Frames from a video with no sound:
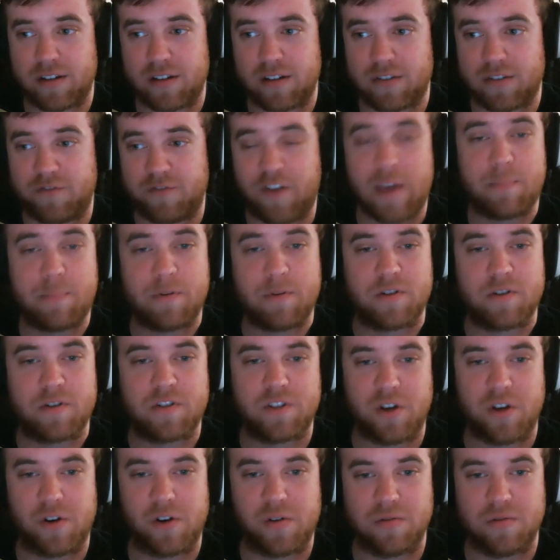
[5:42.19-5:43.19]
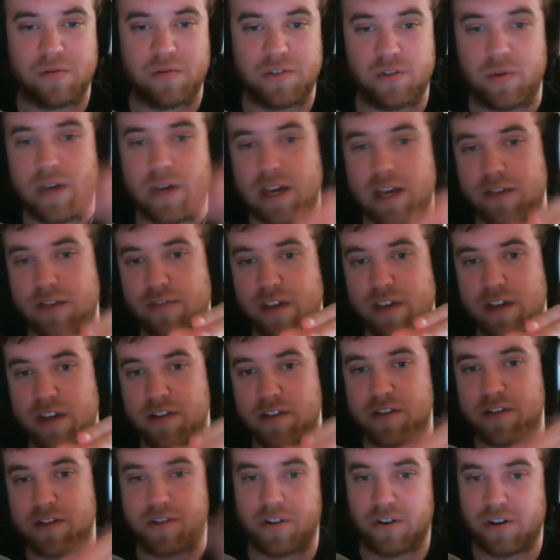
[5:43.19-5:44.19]
Vapor Stone to Eevee
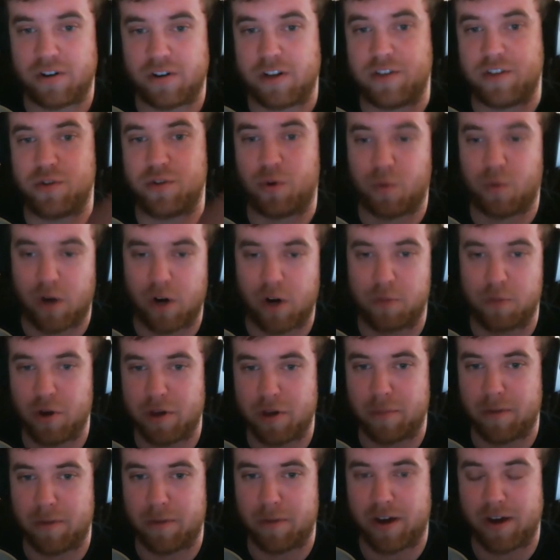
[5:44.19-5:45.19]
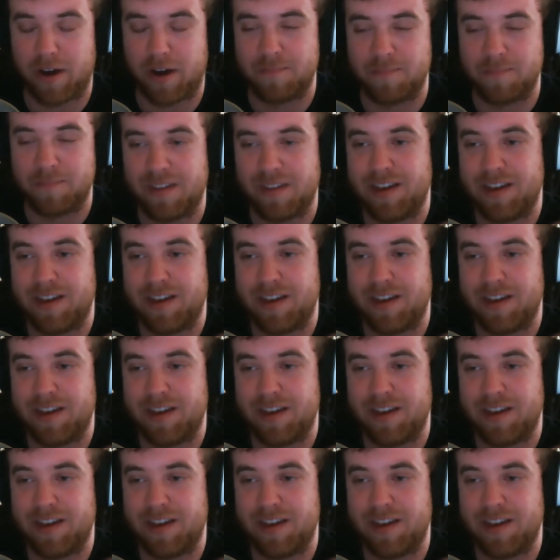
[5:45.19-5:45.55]
to turn into a water Pokemon,